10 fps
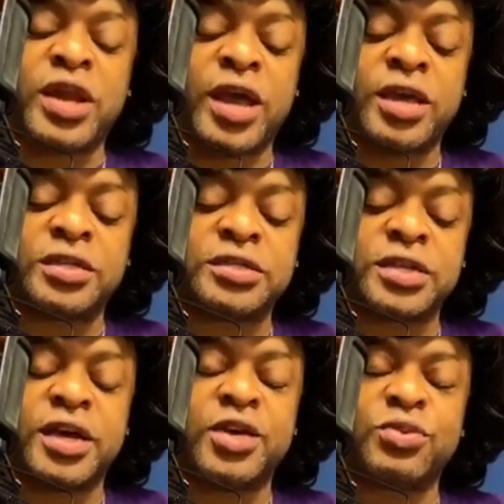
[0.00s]

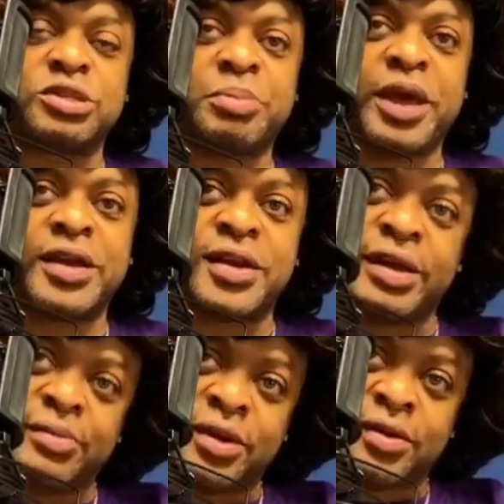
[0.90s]
said it was a
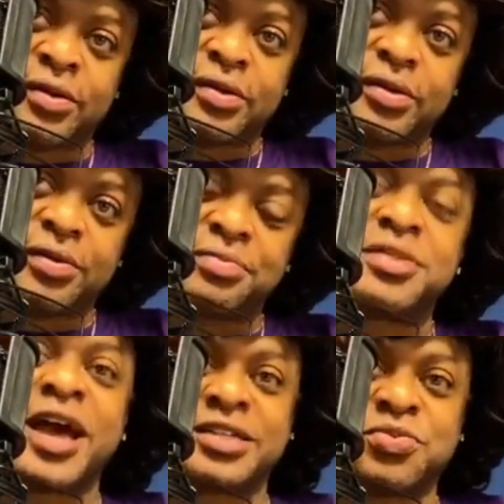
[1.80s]
pandemic,
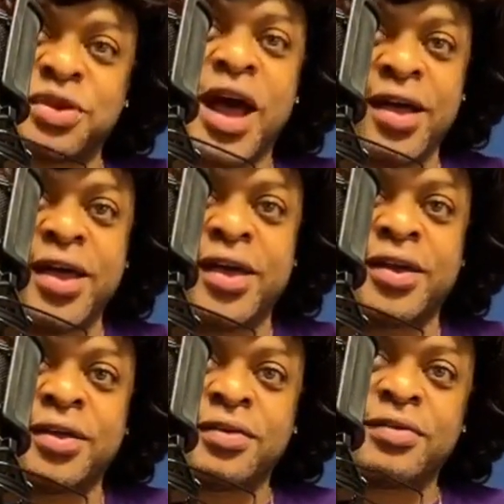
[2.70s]
that's when I
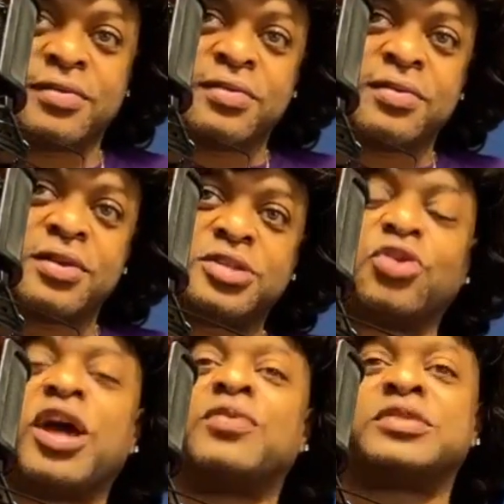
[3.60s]
had it.
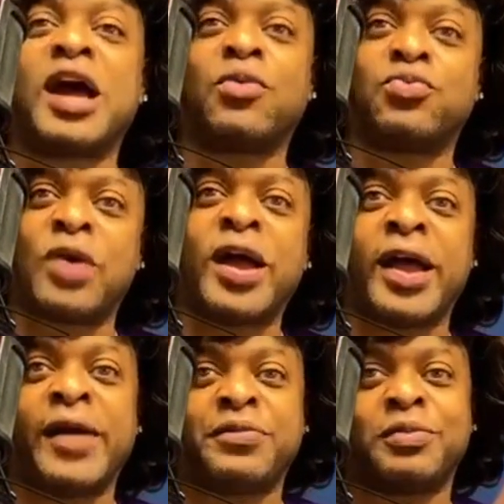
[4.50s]
So that was like
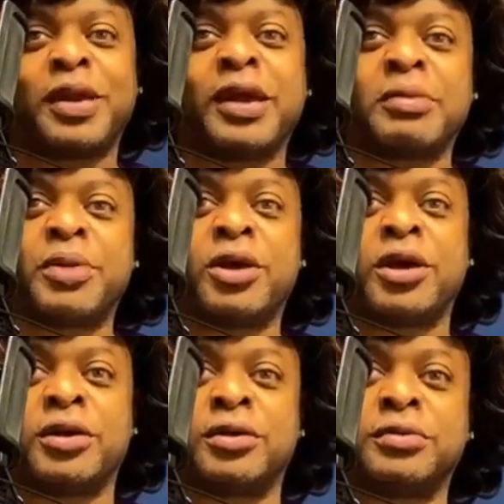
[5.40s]
right after Black
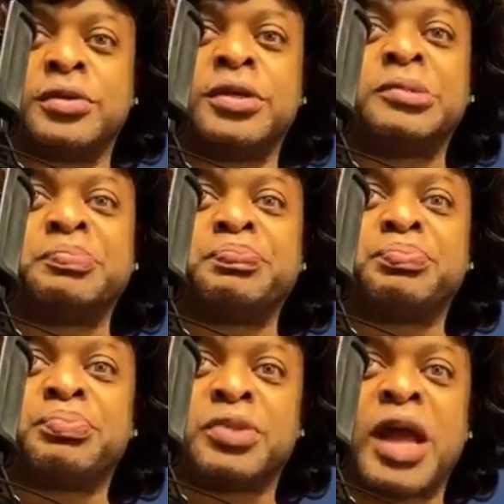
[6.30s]
America.
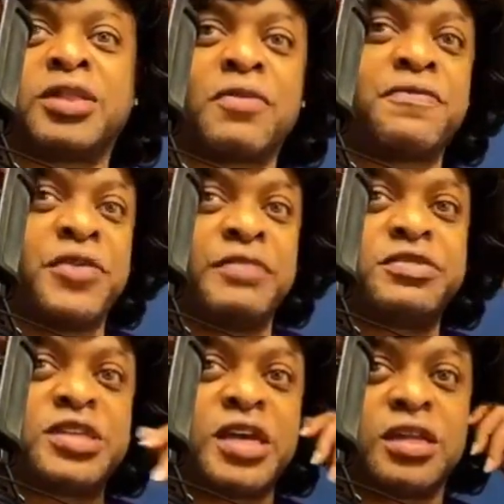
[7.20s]
Like the
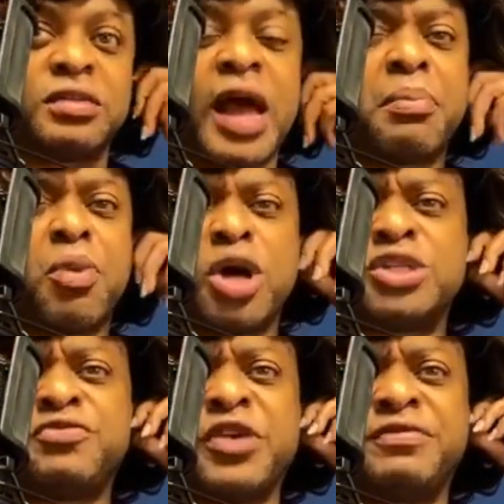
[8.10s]
15th, like
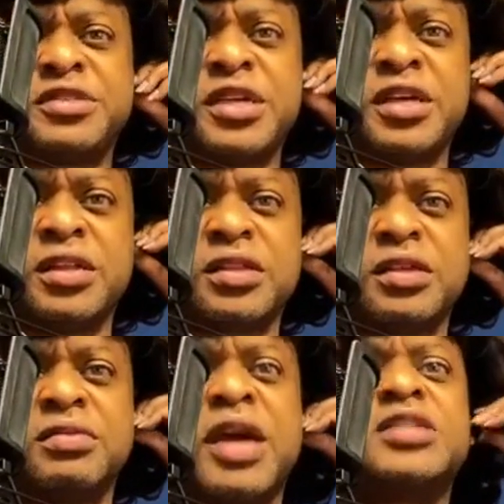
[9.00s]
March
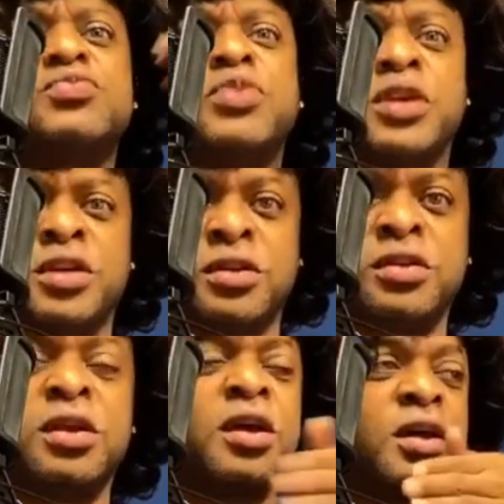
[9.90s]
15th, that's
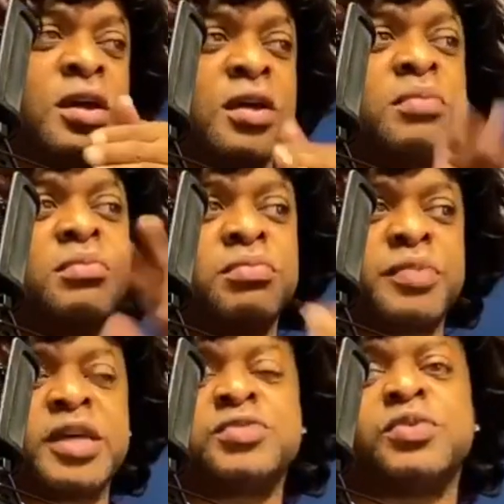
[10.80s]

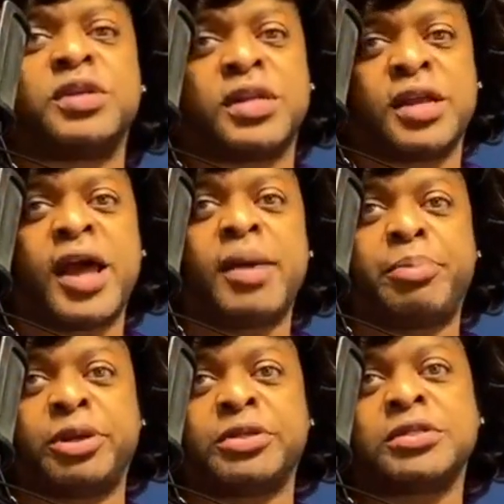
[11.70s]
when it had
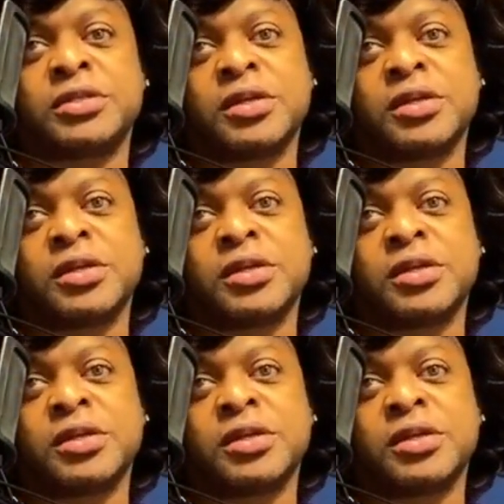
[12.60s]
happened.